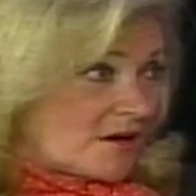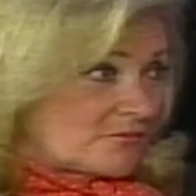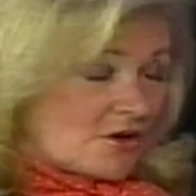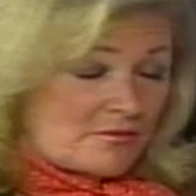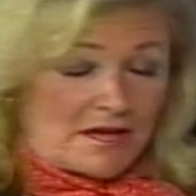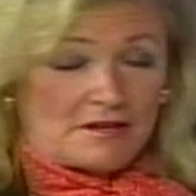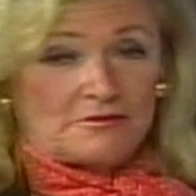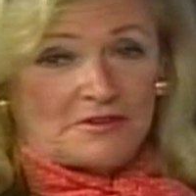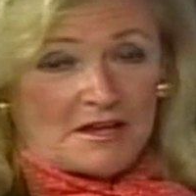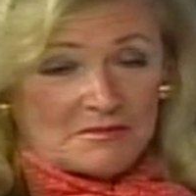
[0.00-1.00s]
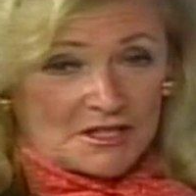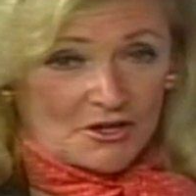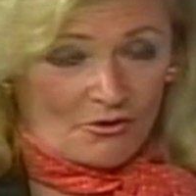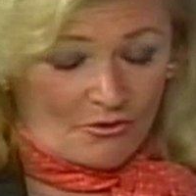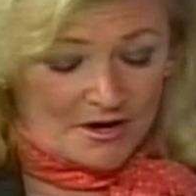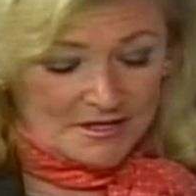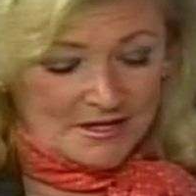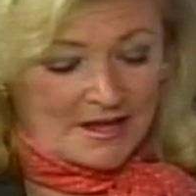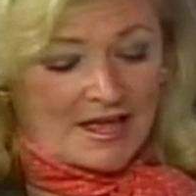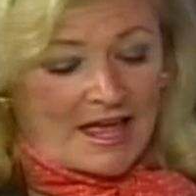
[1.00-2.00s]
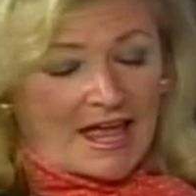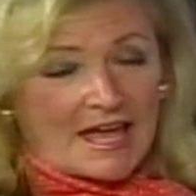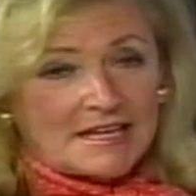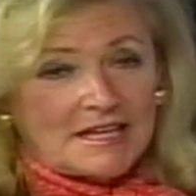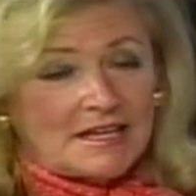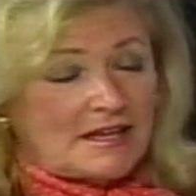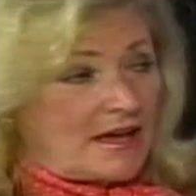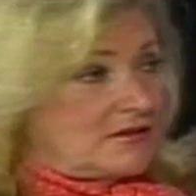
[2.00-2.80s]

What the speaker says: Probate and Family Court. And do you